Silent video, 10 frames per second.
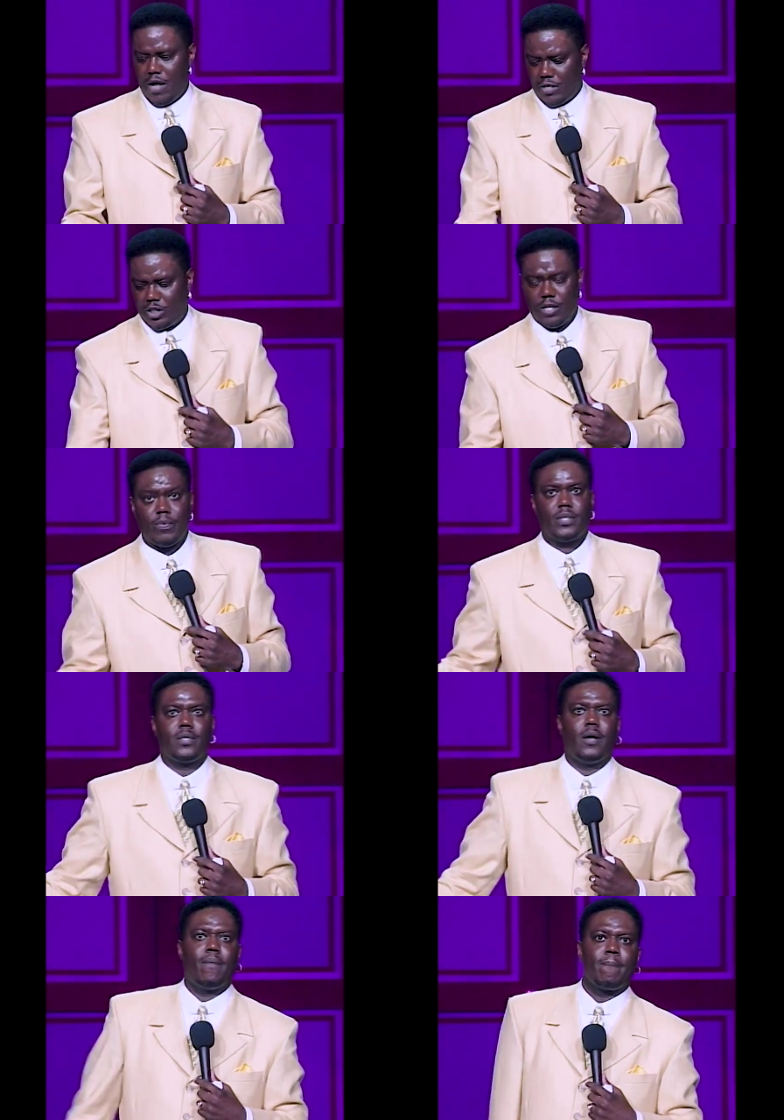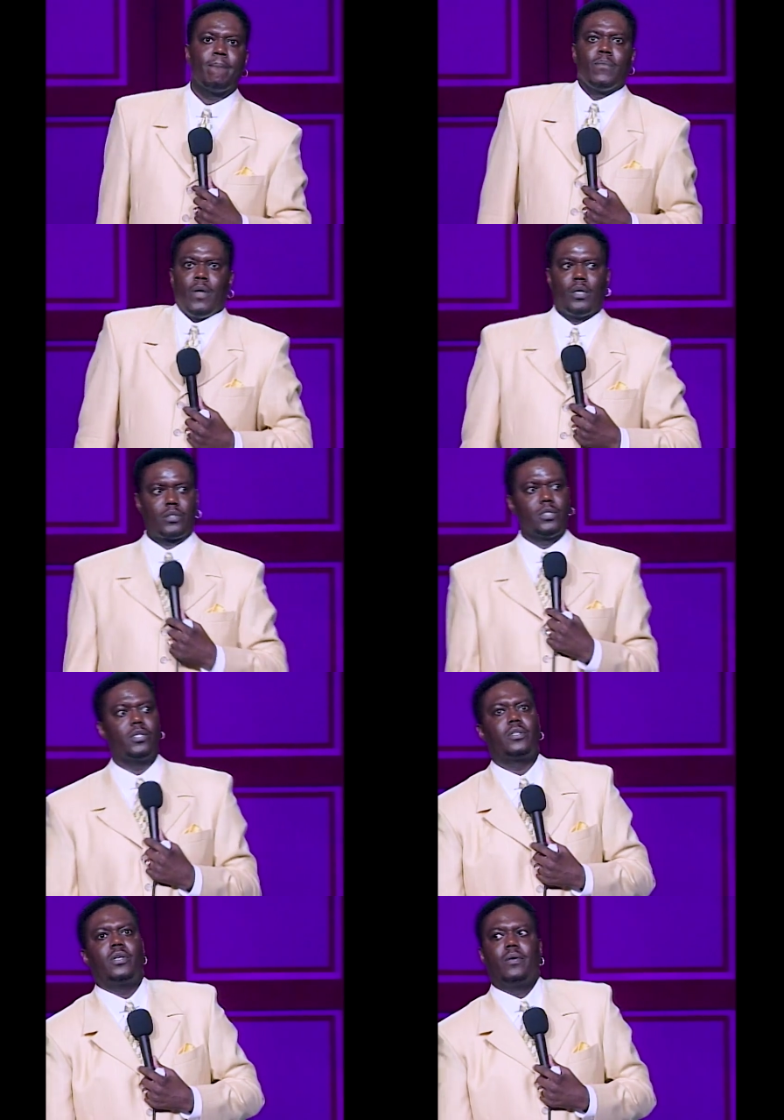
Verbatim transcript: I said it right there. I stood there.